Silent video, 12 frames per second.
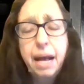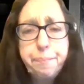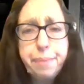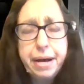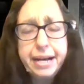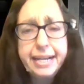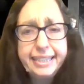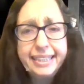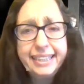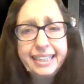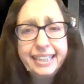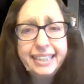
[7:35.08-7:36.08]
but
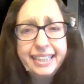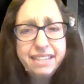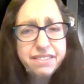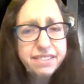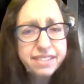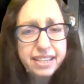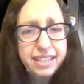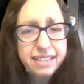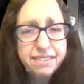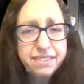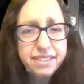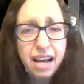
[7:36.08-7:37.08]
it's
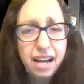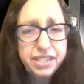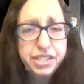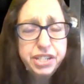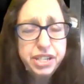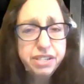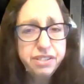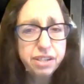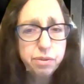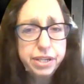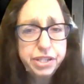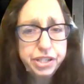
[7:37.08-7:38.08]
not just a
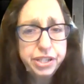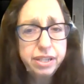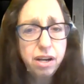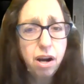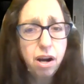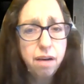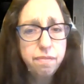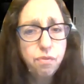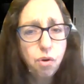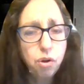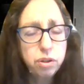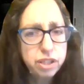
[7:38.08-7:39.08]
question of
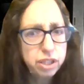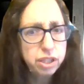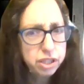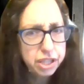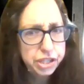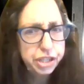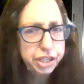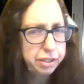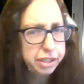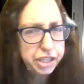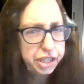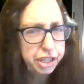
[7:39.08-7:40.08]
the
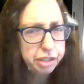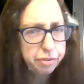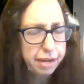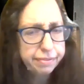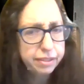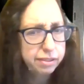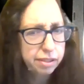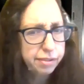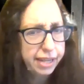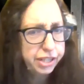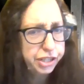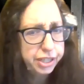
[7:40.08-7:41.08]
geographical
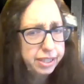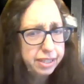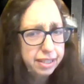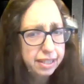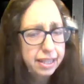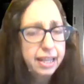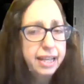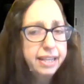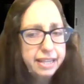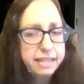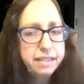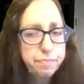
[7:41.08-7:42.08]
location
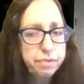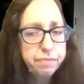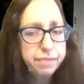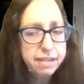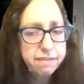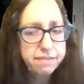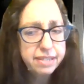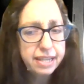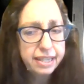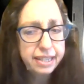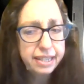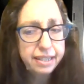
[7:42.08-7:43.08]
that the movie is
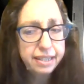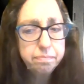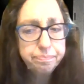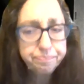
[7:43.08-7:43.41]
set in,